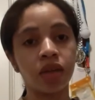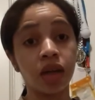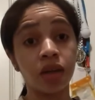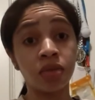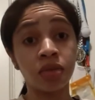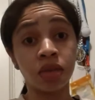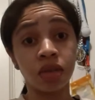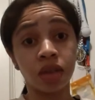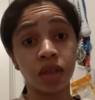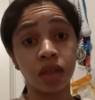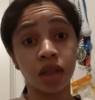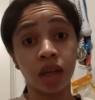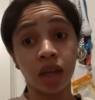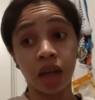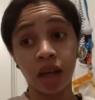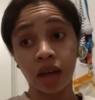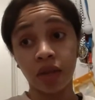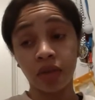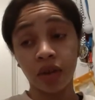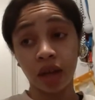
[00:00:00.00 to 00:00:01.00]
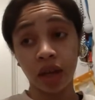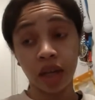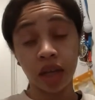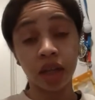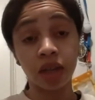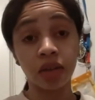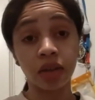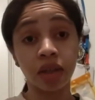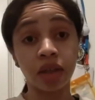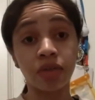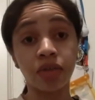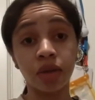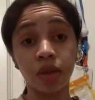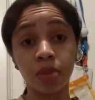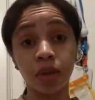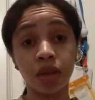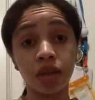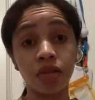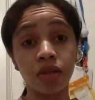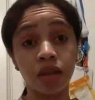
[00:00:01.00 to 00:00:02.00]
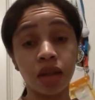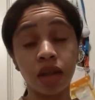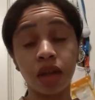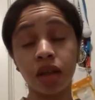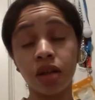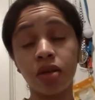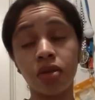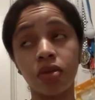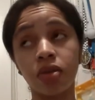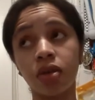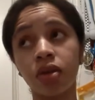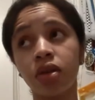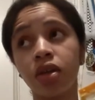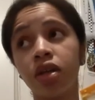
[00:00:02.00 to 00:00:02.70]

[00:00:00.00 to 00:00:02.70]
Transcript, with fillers: I really have a hankering for pizza. And oh,